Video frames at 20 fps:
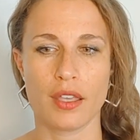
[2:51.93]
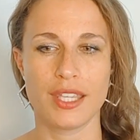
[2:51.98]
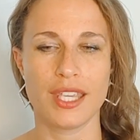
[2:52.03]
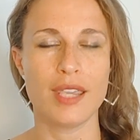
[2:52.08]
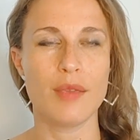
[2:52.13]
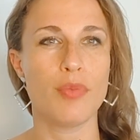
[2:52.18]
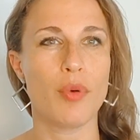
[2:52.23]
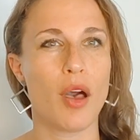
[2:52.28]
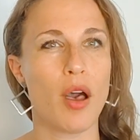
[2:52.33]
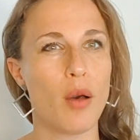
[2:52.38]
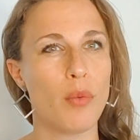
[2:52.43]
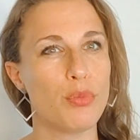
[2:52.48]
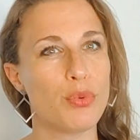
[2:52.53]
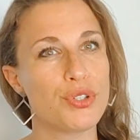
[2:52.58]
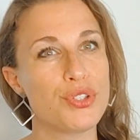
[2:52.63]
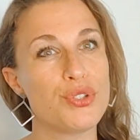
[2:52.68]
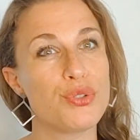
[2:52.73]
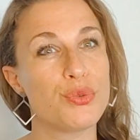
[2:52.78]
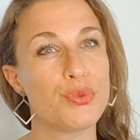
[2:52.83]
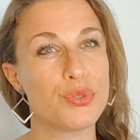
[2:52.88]
keep up
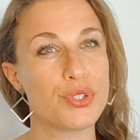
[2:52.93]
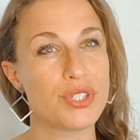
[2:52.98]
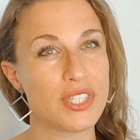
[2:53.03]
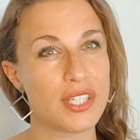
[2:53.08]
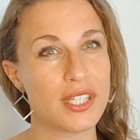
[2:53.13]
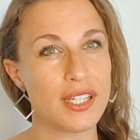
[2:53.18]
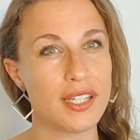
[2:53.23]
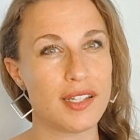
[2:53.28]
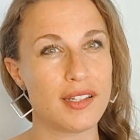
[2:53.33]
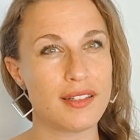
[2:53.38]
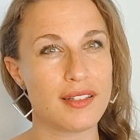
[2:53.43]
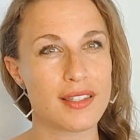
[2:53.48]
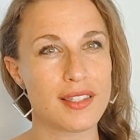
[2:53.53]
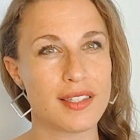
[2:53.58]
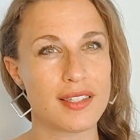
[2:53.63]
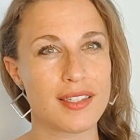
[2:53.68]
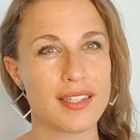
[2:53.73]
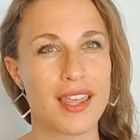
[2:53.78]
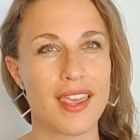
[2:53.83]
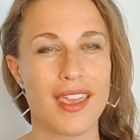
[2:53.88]
with your
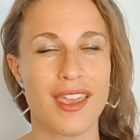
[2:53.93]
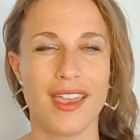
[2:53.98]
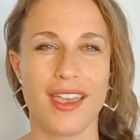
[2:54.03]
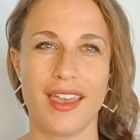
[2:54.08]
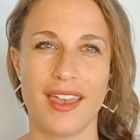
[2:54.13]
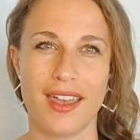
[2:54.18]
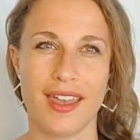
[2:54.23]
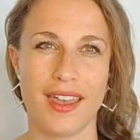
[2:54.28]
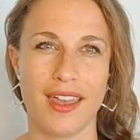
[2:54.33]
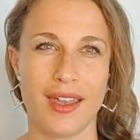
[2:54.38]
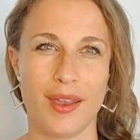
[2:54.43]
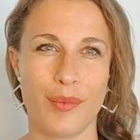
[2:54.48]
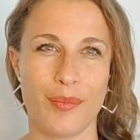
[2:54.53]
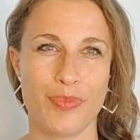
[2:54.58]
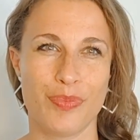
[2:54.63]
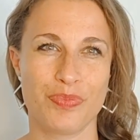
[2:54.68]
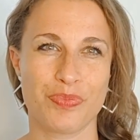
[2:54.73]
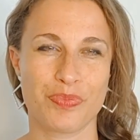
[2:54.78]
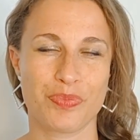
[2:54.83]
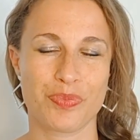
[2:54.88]
routines?
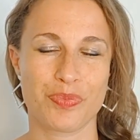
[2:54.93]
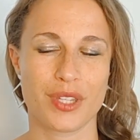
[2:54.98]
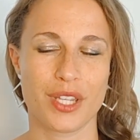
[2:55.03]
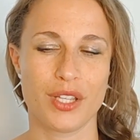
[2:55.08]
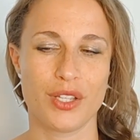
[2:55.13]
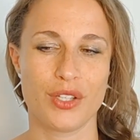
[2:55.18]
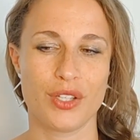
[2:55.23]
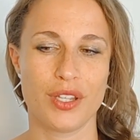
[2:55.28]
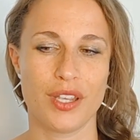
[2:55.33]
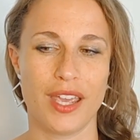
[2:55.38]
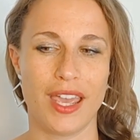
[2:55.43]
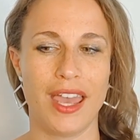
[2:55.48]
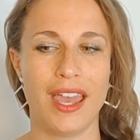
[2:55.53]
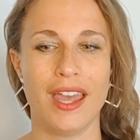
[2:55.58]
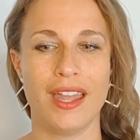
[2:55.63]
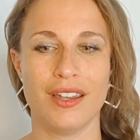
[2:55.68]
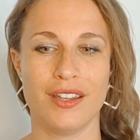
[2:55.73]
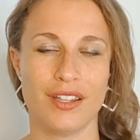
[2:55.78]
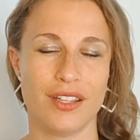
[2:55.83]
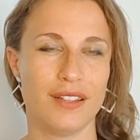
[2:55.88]

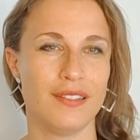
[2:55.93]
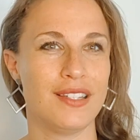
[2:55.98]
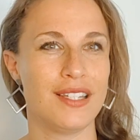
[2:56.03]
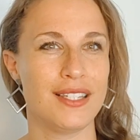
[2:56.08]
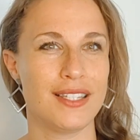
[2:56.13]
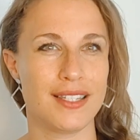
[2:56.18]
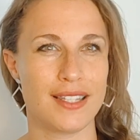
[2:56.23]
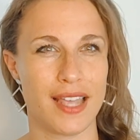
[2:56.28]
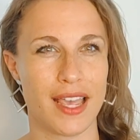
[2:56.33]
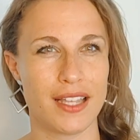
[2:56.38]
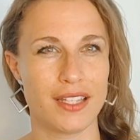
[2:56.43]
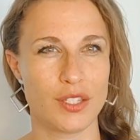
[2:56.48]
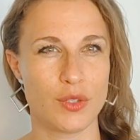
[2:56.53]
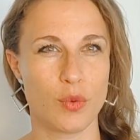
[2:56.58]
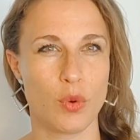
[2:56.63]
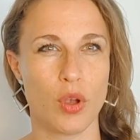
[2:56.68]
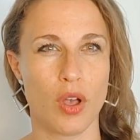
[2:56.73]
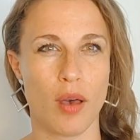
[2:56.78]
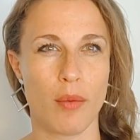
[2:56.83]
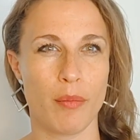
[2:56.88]
And these tests
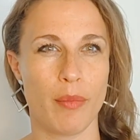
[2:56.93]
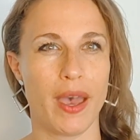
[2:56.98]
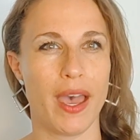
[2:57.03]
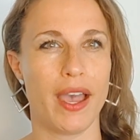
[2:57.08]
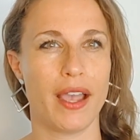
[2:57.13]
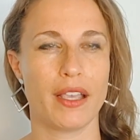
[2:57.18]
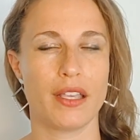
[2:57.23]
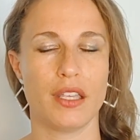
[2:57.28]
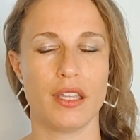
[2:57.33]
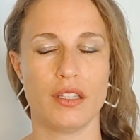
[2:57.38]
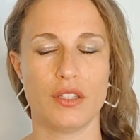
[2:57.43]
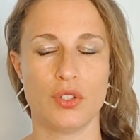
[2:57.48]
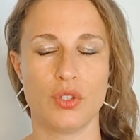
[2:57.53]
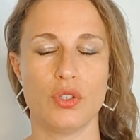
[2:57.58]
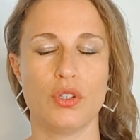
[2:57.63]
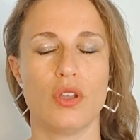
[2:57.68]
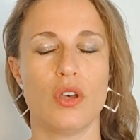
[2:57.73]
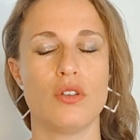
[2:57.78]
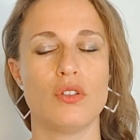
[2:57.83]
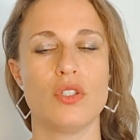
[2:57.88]
will come back. It
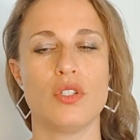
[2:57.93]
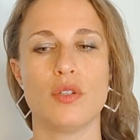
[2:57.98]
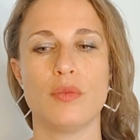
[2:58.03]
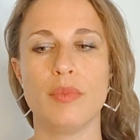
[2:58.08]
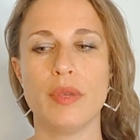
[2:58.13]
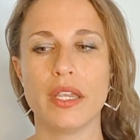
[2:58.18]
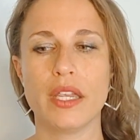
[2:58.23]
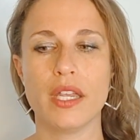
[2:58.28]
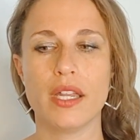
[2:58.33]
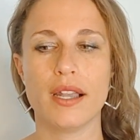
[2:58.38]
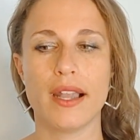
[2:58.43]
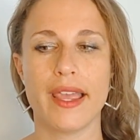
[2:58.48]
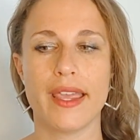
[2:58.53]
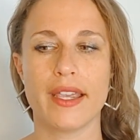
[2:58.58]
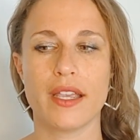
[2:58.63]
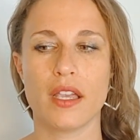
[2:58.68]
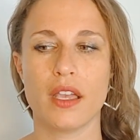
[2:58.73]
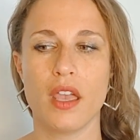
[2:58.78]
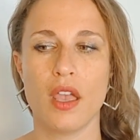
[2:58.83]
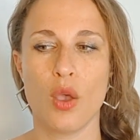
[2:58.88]
could also be
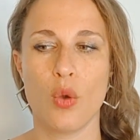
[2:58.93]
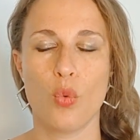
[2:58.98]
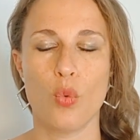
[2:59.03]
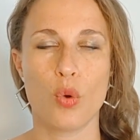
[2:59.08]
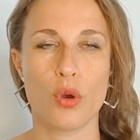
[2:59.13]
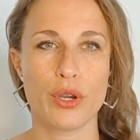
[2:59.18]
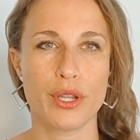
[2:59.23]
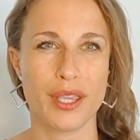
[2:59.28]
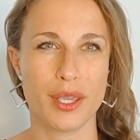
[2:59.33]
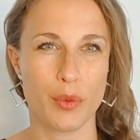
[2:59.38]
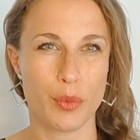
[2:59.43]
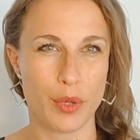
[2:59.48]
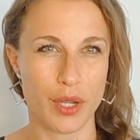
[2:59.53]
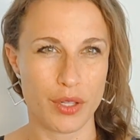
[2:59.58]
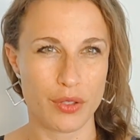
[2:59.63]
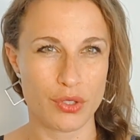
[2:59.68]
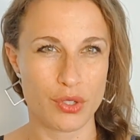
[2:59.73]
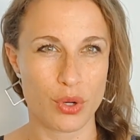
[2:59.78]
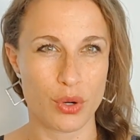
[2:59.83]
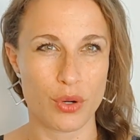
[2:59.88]
like working with
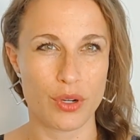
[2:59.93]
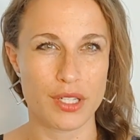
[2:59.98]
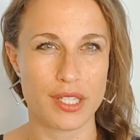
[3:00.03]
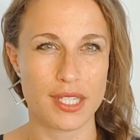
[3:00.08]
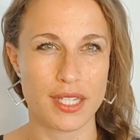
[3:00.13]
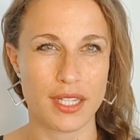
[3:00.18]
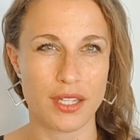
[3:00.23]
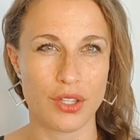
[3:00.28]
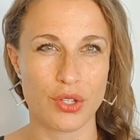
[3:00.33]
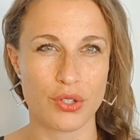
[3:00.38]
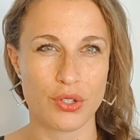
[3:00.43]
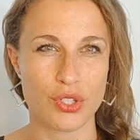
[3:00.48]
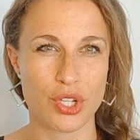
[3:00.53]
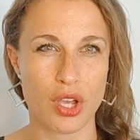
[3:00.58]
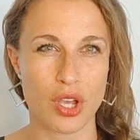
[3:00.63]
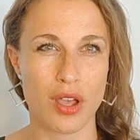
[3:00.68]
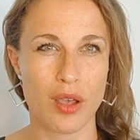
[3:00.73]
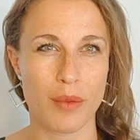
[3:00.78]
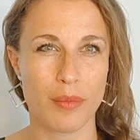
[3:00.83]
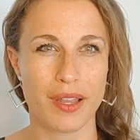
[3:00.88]
authority in your
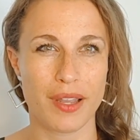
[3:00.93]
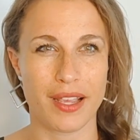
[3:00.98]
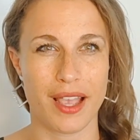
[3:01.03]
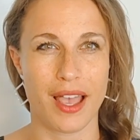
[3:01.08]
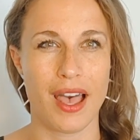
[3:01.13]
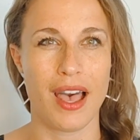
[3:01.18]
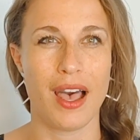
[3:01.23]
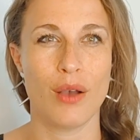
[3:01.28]
job, like